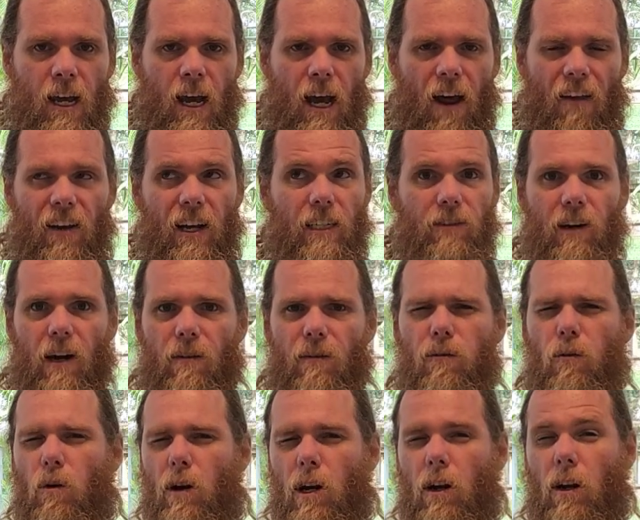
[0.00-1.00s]
I think it's around
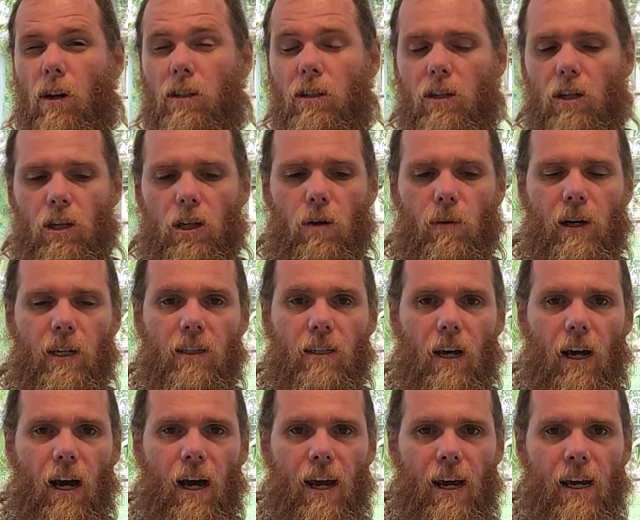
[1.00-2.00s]
$40 in the
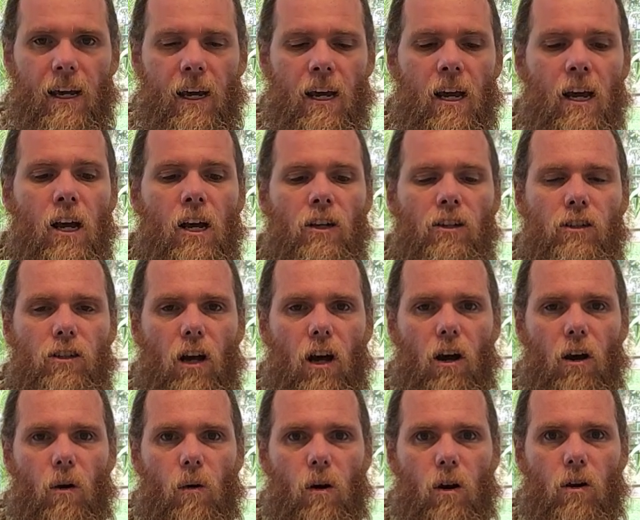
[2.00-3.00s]
USA.
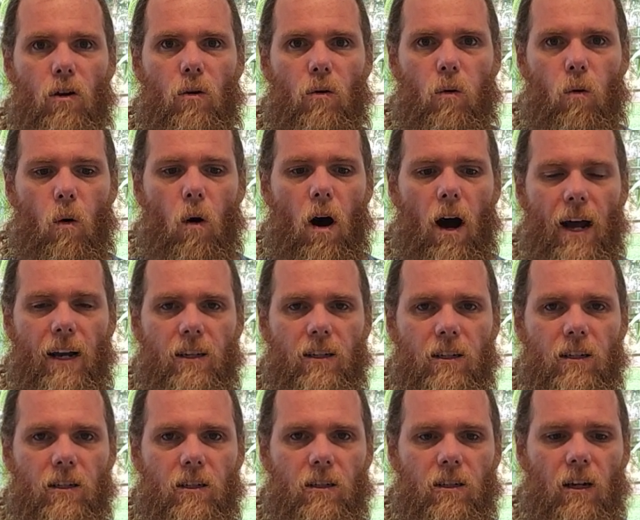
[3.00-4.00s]
So quite
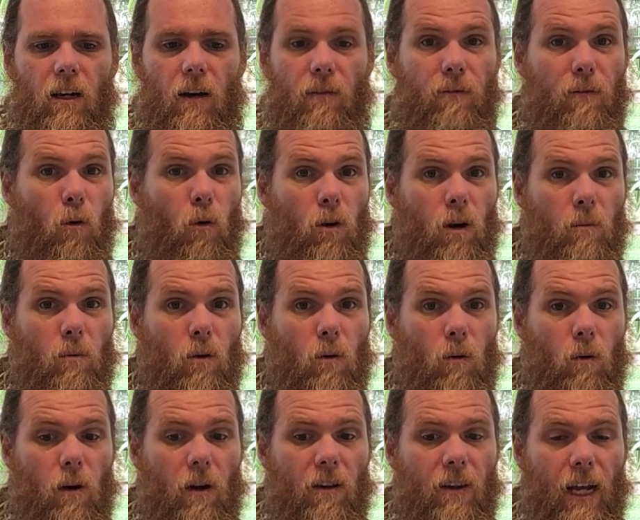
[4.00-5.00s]

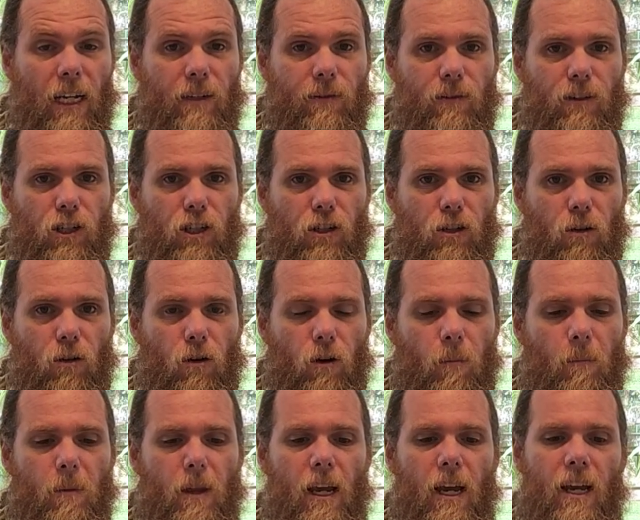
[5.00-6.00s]
affordable, that's for sure.
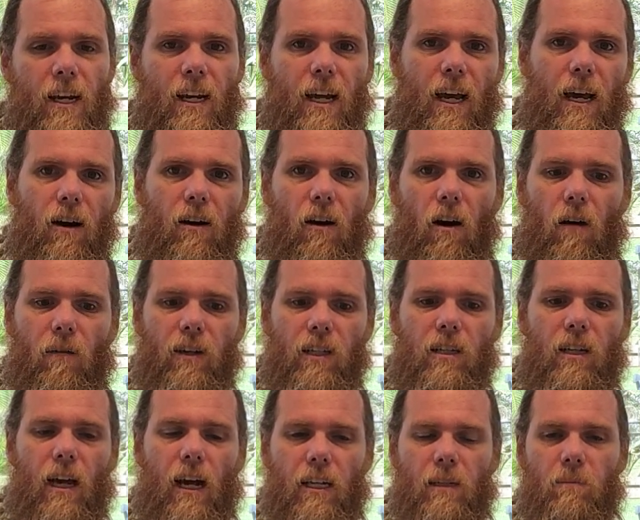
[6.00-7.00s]
Now,
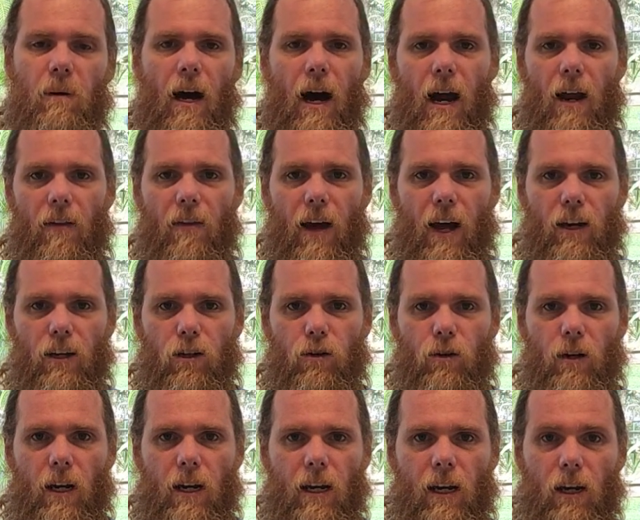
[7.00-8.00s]
obviously as part of that, you're
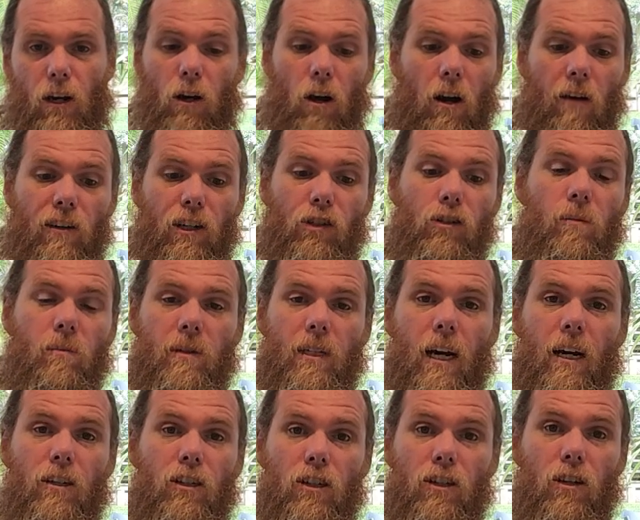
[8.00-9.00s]
getting a kind of a stripped
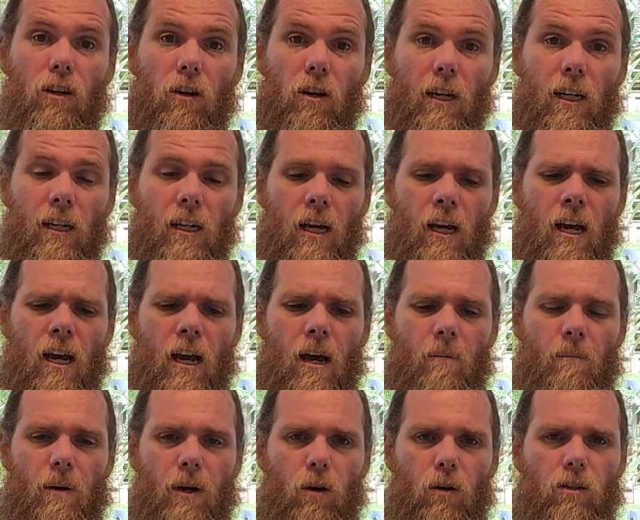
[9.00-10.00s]
down design,
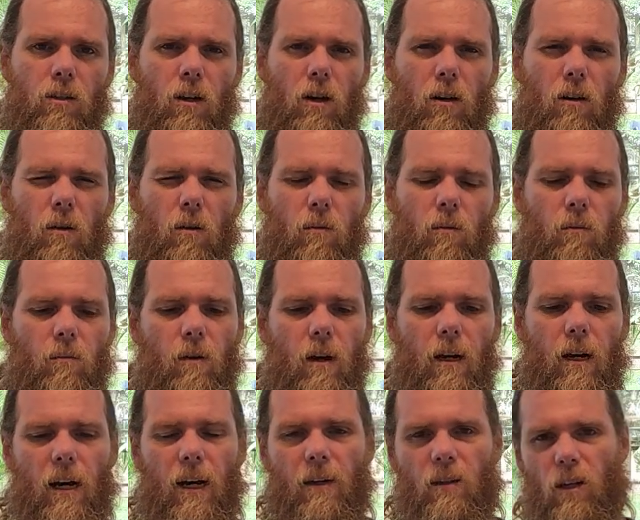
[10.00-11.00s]
but also
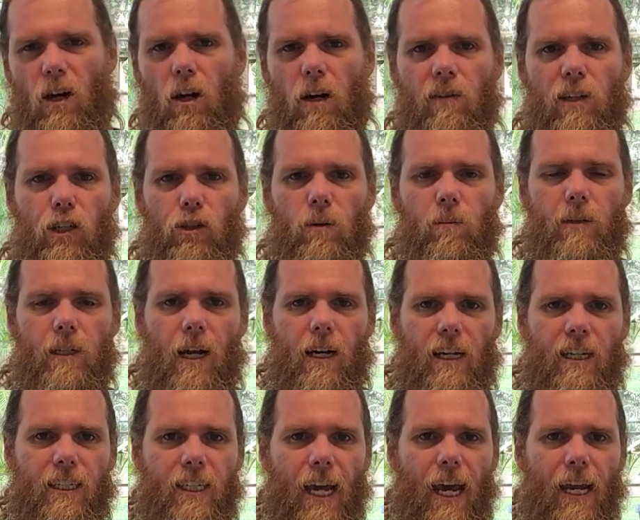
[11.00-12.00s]
kind of a stripped down
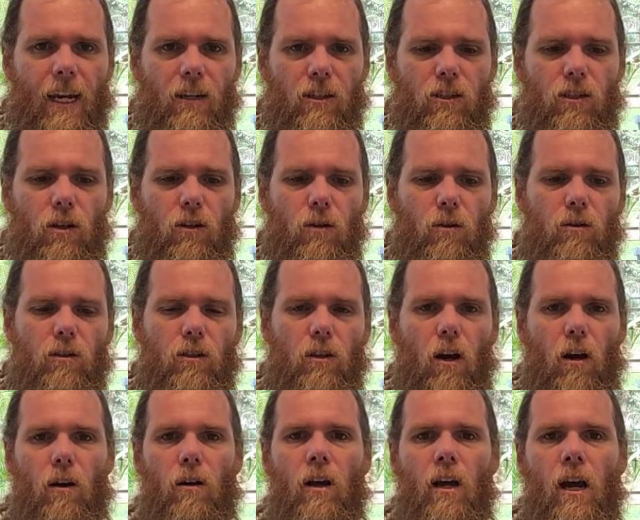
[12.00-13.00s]
intent too.
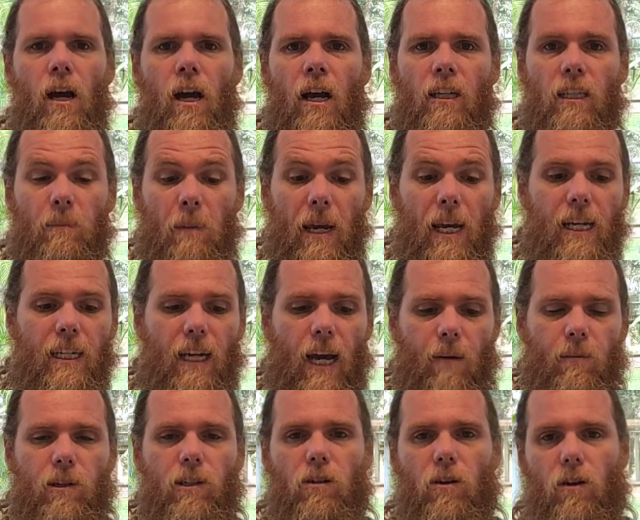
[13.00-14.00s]
So speaking to
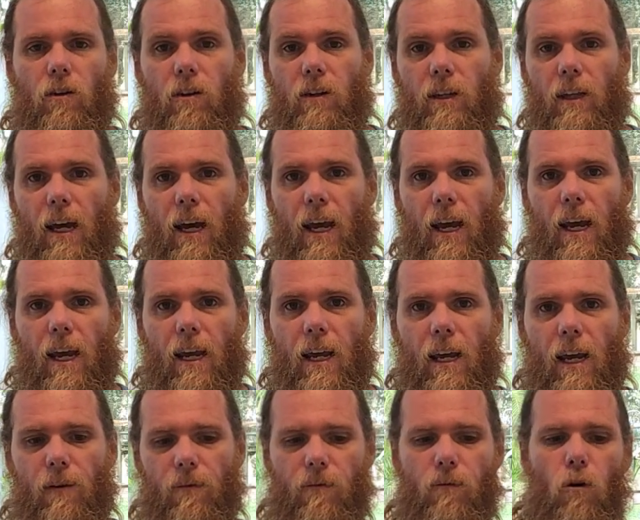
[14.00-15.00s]
Amazon,
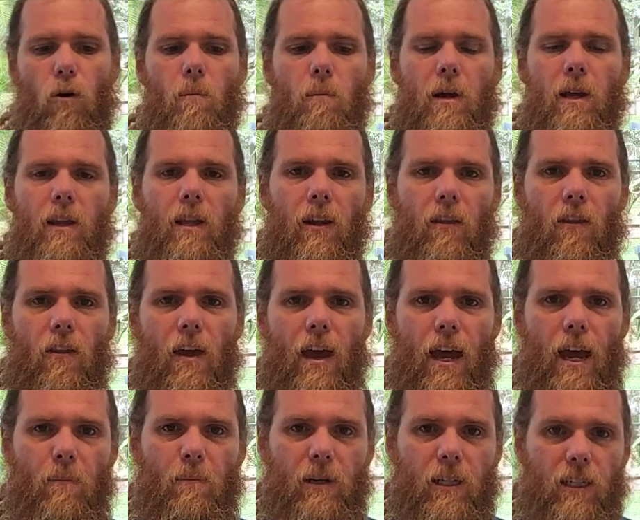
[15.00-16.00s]
they informed me that
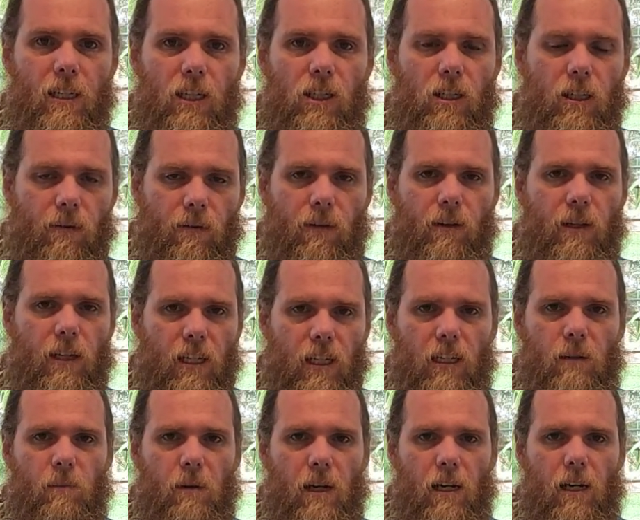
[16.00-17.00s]
their position for this
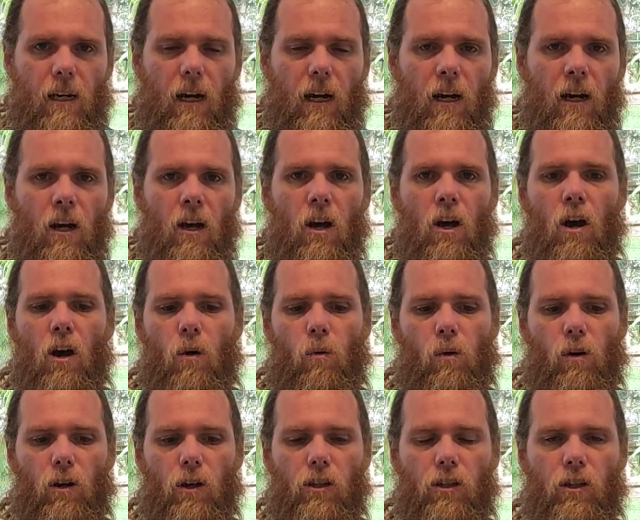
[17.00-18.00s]
speaker
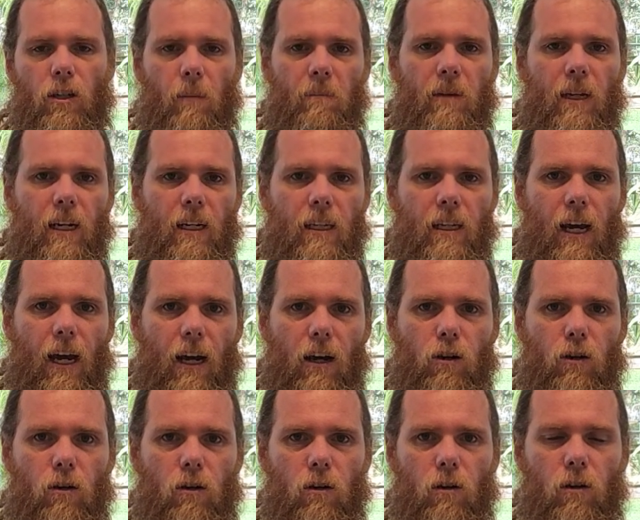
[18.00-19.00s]
was something that
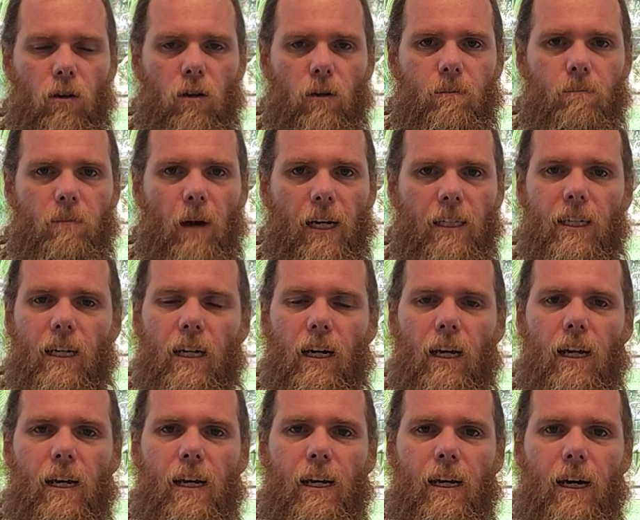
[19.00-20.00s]
could
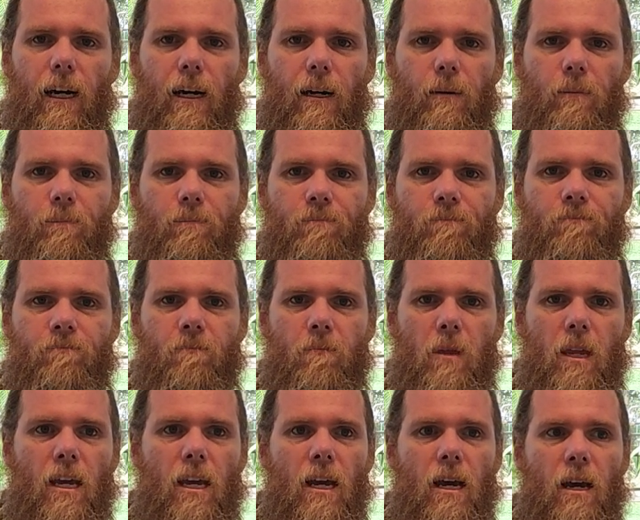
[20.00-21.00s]
basically
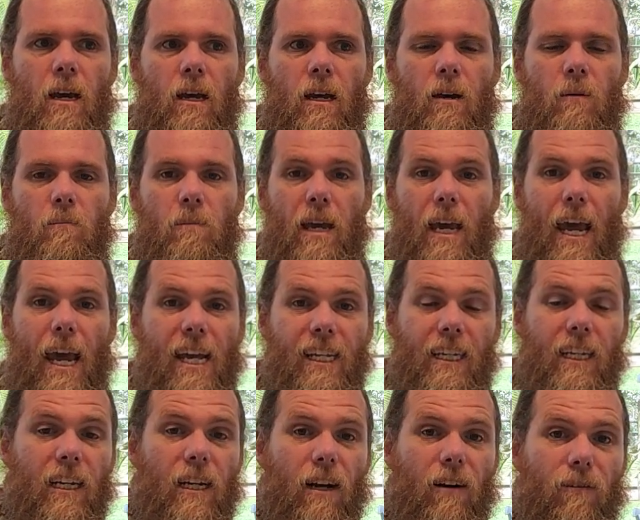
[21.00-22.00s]
be
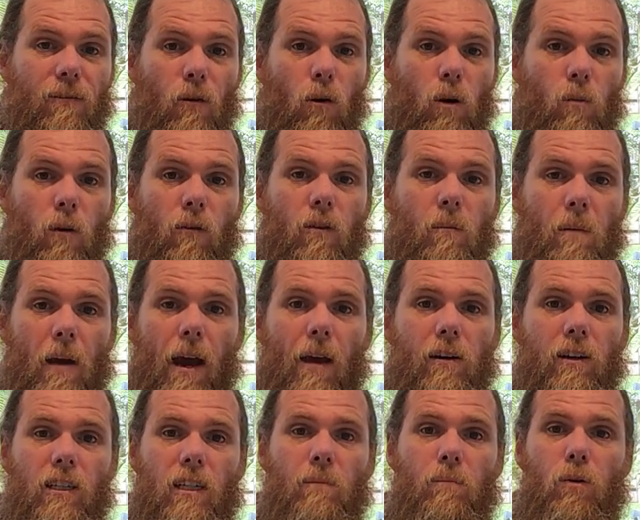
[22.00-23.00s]
easy and affordable for
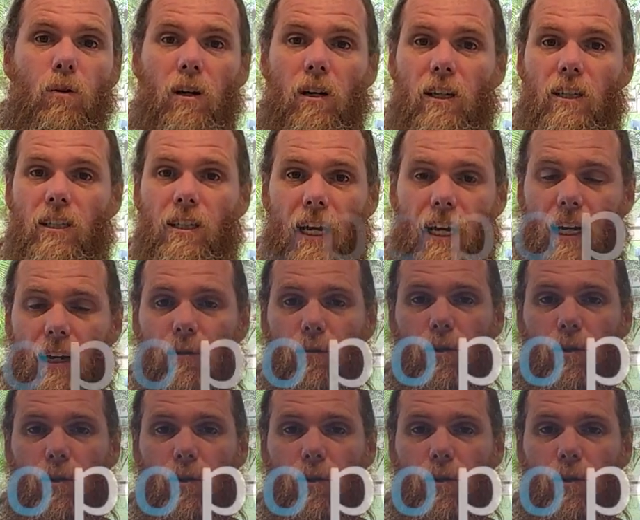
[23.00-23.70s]
parents to put in a second